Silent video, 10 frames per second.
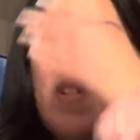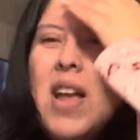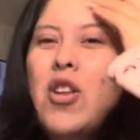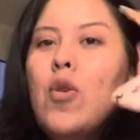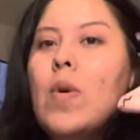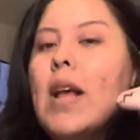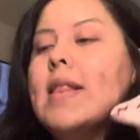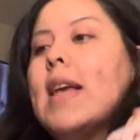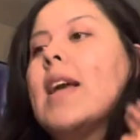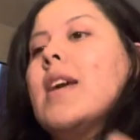you know what I
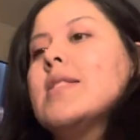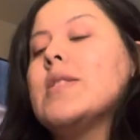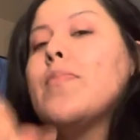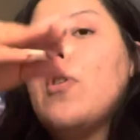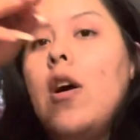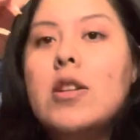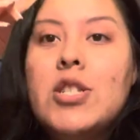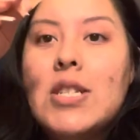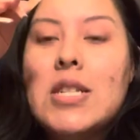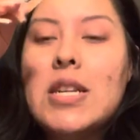think?
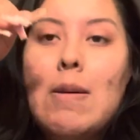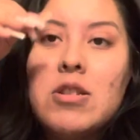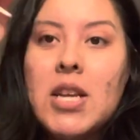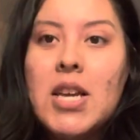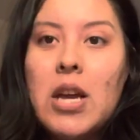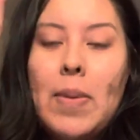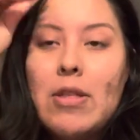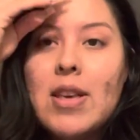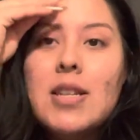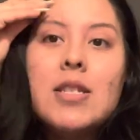Subconsciously, I was thinking about
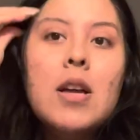this.